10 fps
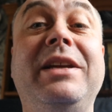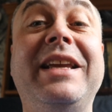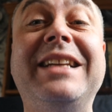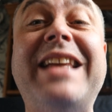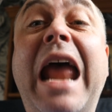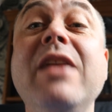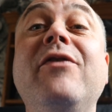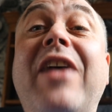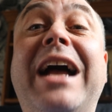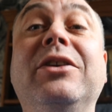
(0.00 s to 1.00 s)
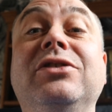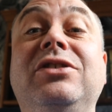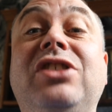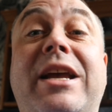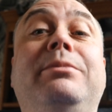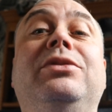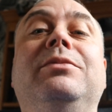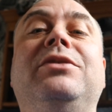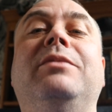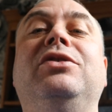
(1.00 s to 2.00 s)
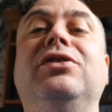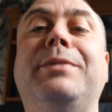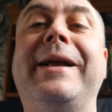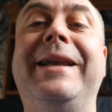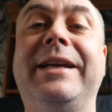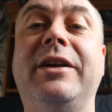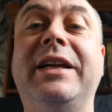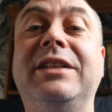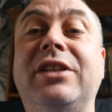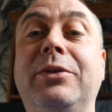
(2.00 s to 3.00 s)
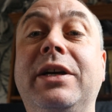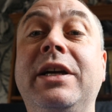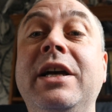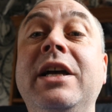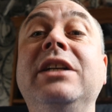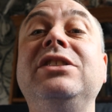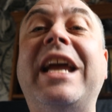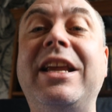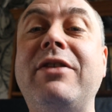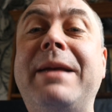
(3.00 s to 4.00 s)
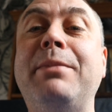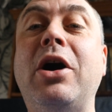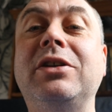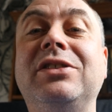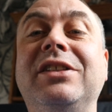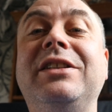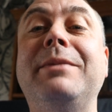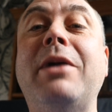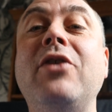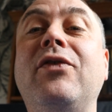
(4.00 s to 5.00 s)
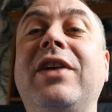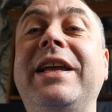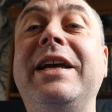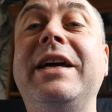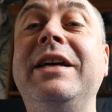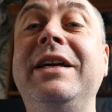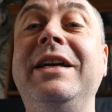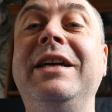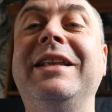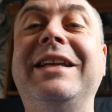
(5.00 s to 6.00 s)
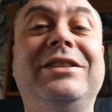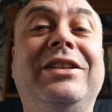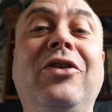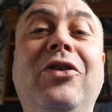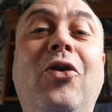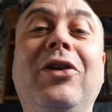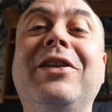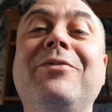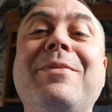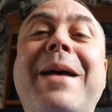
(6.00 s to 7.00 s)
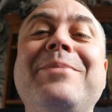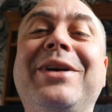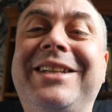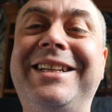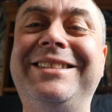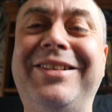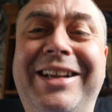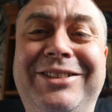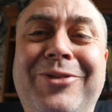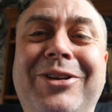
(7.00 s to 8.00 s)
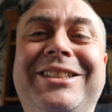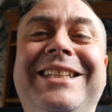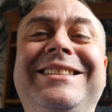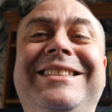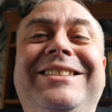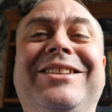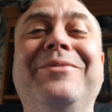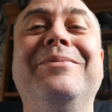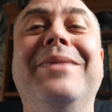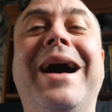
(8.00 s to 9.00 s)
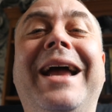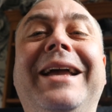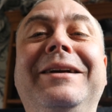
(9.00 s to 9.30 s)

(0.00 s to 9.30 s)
You can get 10,000 gems sometimes just by clicking on it. So check your inbox, and hopefully that's all of them remembered. So thanks for watching. See you soon. Bye.